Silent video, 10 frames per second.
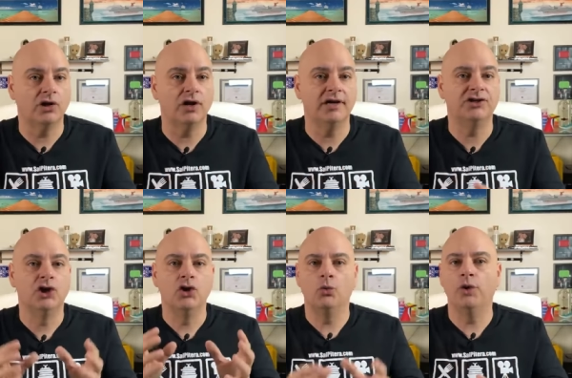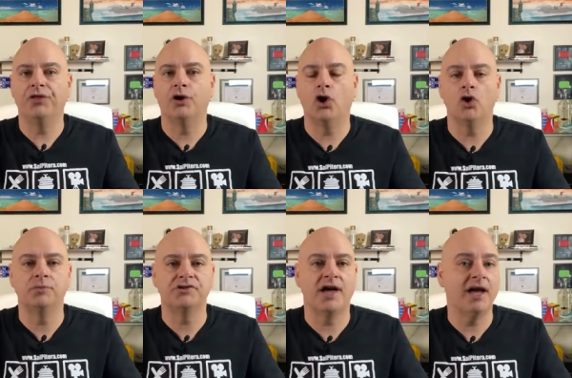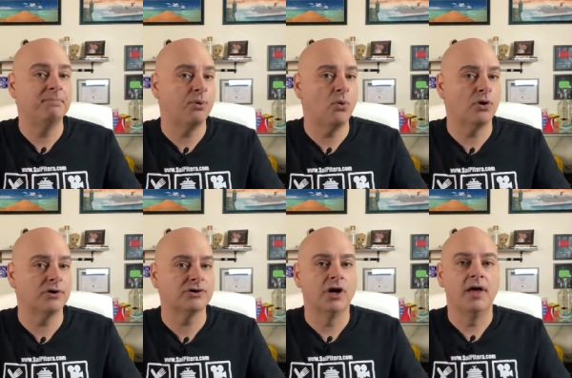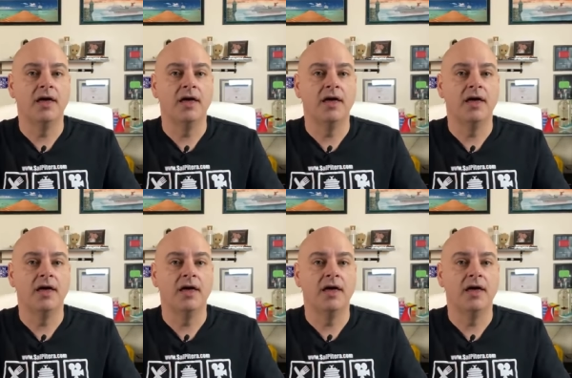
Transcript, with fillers: your luggage with the curbside porters